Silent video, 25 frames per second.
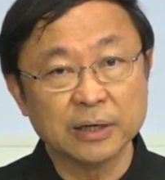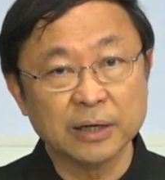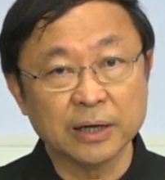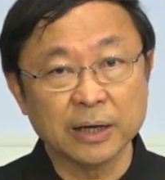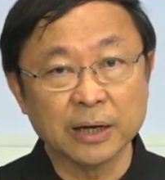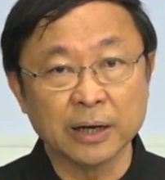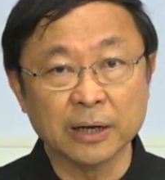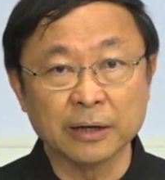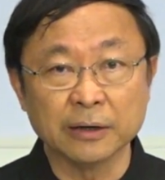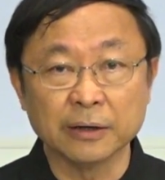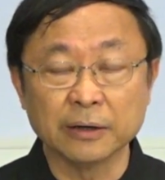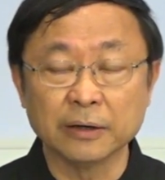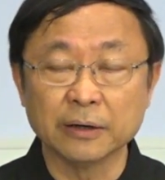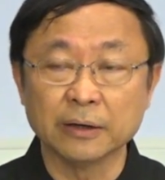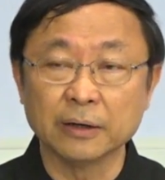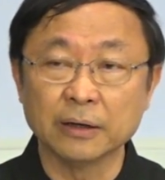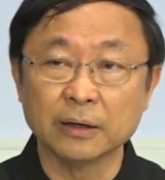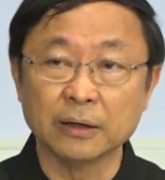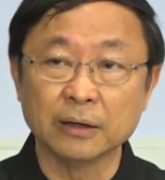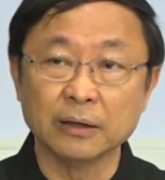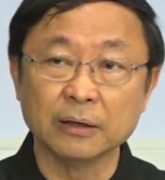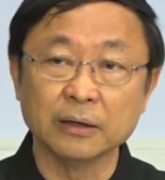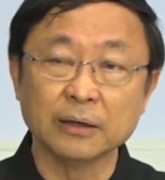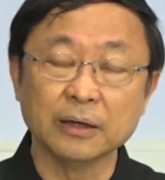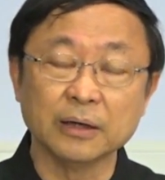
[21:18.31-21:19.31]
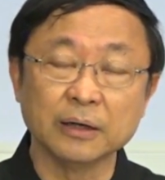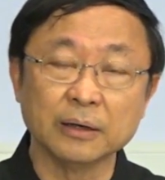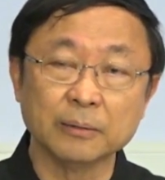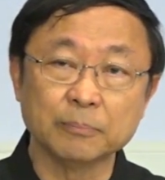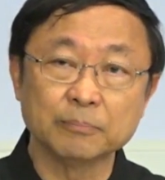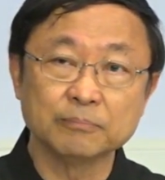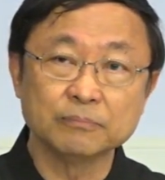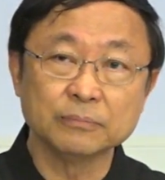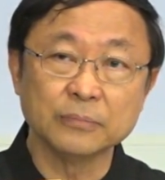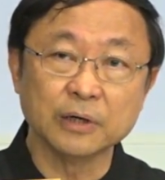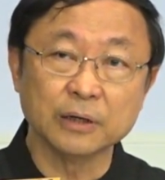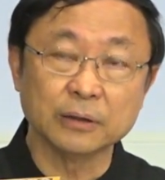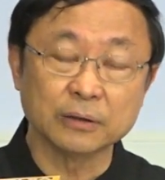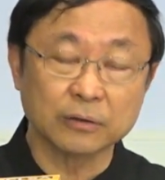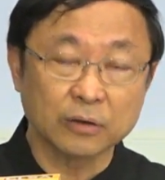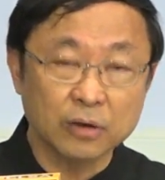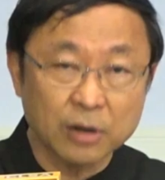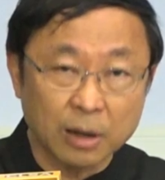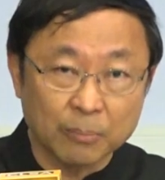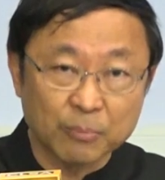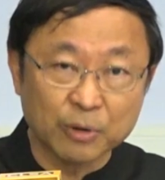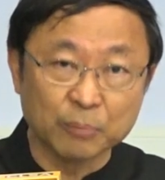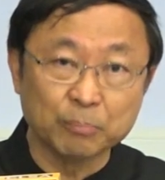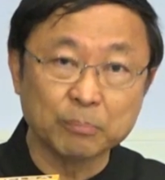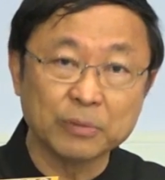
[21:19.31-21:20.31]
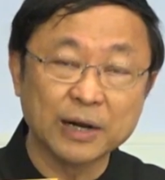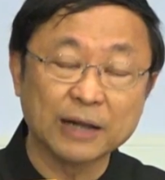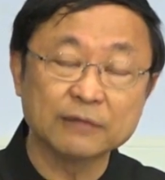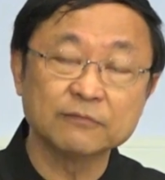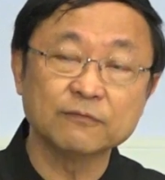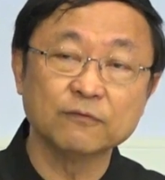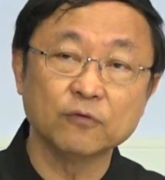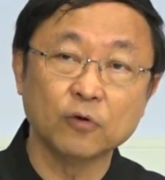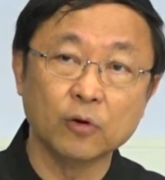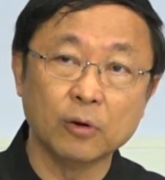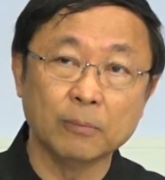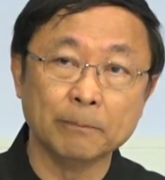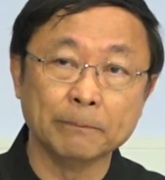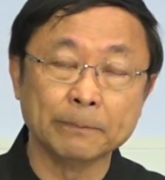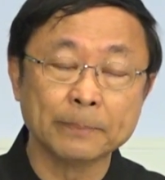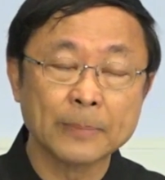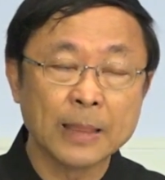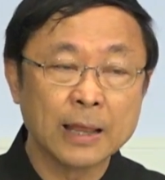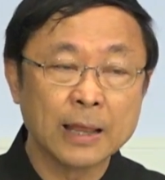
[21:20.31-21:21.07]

and common platform.